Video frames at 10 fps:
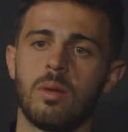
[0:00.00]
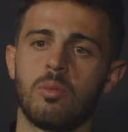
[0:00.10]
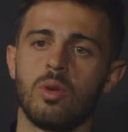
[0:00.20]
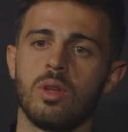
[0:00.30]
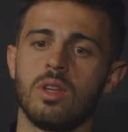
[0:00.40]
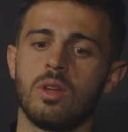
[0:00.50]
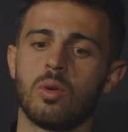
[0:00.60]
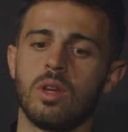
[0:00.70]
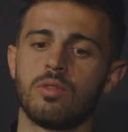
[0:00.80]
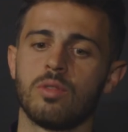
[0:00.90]
I'm really
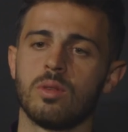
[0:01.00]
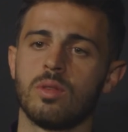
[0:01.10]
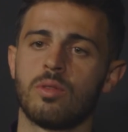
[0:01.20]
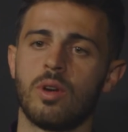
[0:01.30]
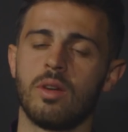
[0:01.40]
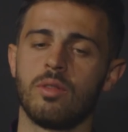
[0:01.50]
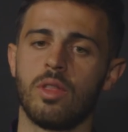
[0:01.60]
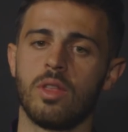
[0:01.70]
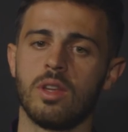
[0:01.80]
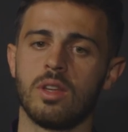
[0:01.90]
grateful for
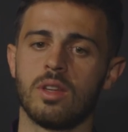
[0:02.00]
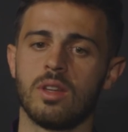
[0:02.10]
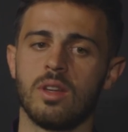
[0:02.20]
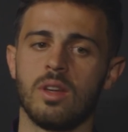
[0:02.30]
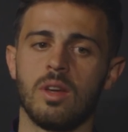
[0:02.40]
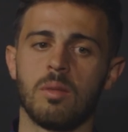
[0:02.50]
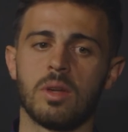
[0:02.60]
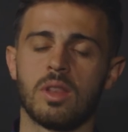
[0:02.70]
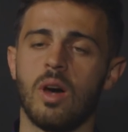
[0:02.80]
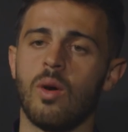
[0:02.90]
everything,
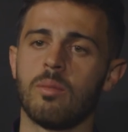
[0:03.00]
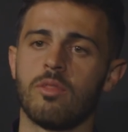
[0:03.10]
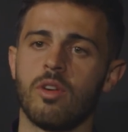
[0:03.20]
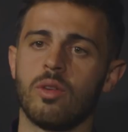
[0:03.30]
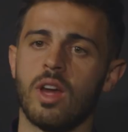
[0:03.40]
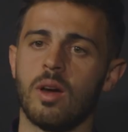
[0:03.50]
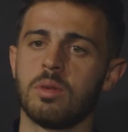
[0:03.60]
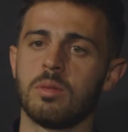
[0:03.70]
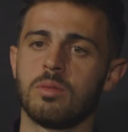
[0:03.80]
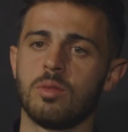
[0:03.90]
but now I'm very
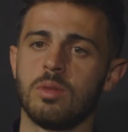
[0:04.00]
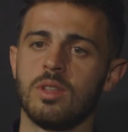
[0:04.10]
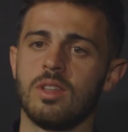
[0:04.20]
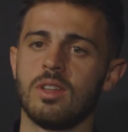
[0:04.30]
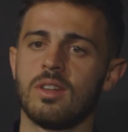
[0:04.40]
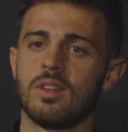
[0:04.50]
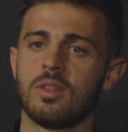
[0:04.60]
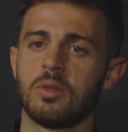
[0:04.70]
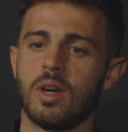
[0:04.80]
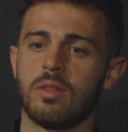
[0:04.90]
happy to be here
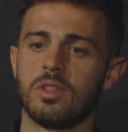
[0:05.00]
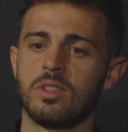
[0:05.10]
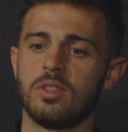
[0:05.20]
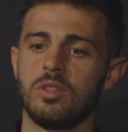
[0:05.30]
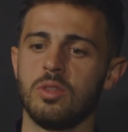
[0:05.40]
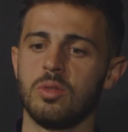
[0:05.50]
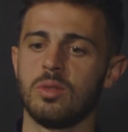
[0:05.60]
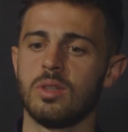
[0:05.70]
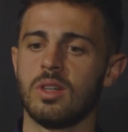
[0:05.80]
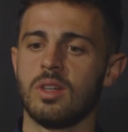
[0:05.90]
and to have this new